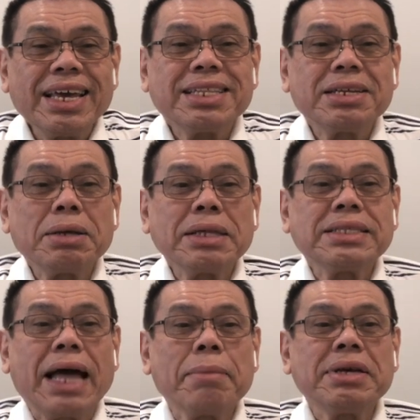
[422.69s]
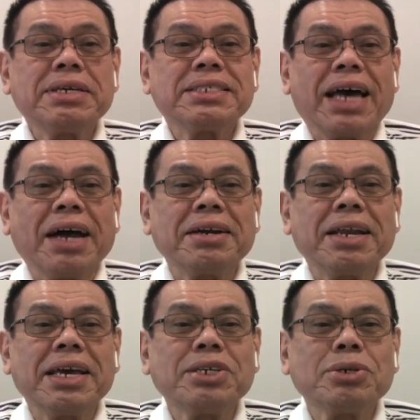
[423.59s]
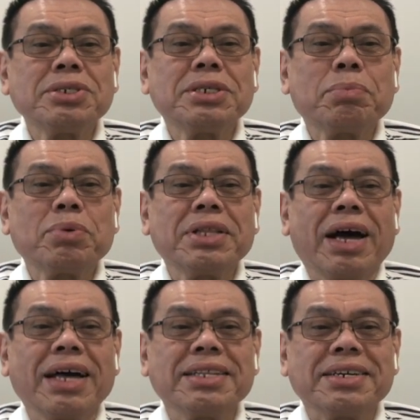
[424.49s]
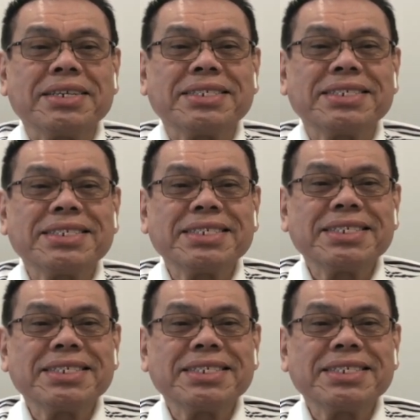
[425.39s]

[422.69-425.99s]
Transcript: It damages our relationship with others.